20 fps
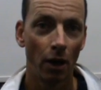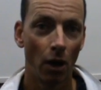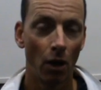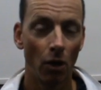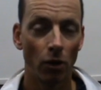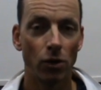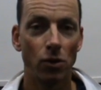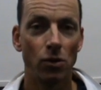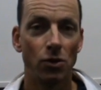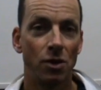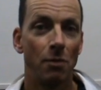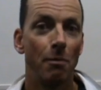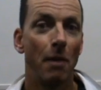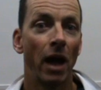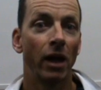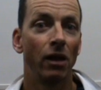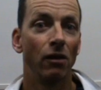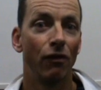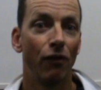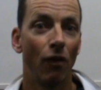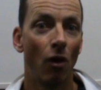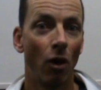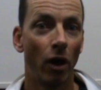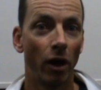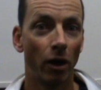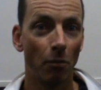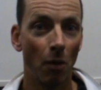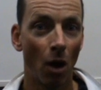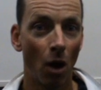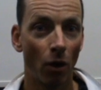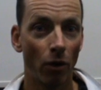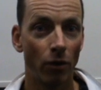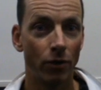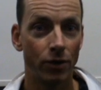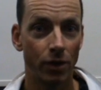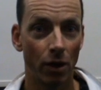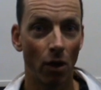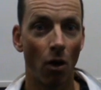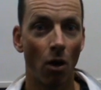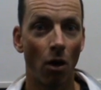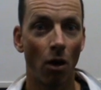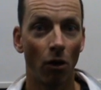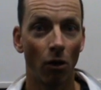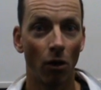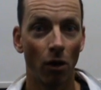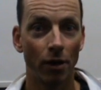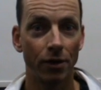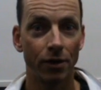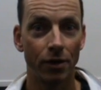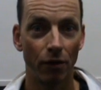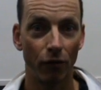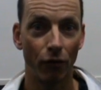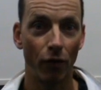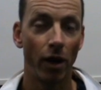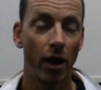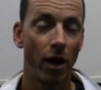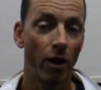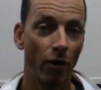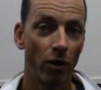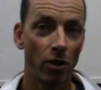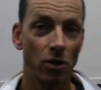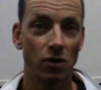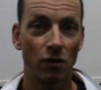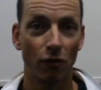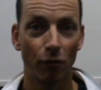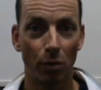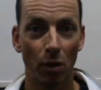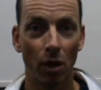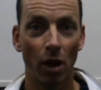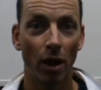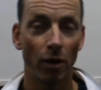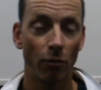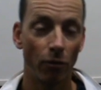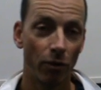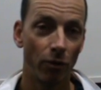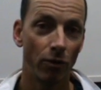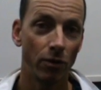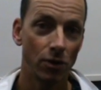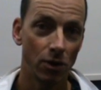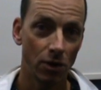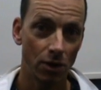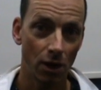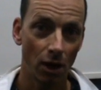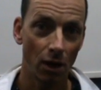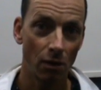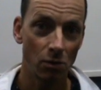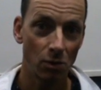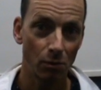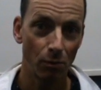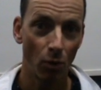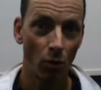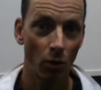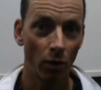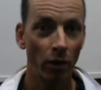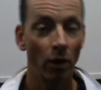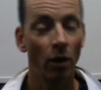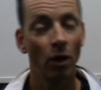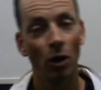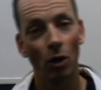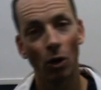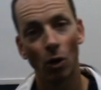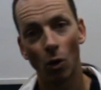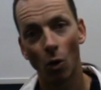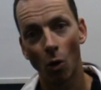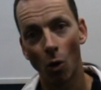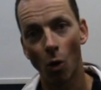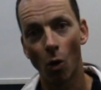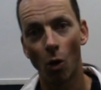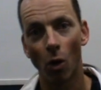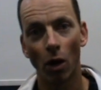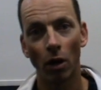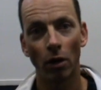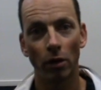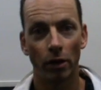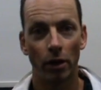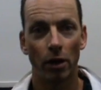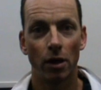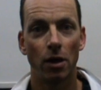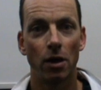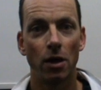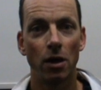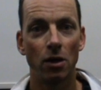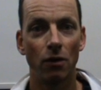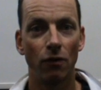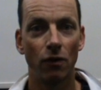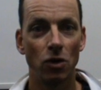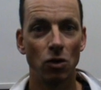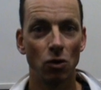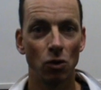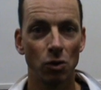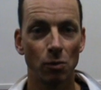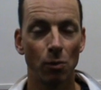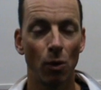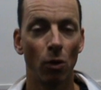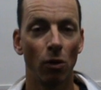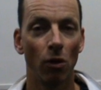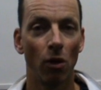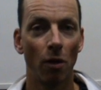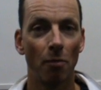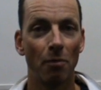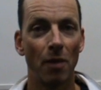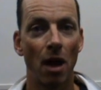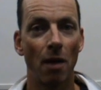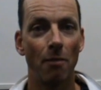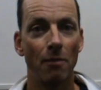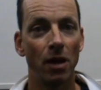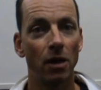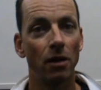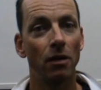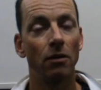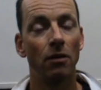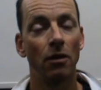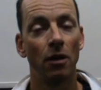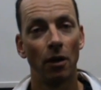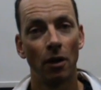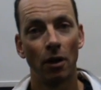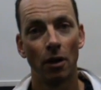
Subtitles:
I'll use the magnifying mode to highlight different areas of play, whether it's a team sport or in an individual sport like badminton,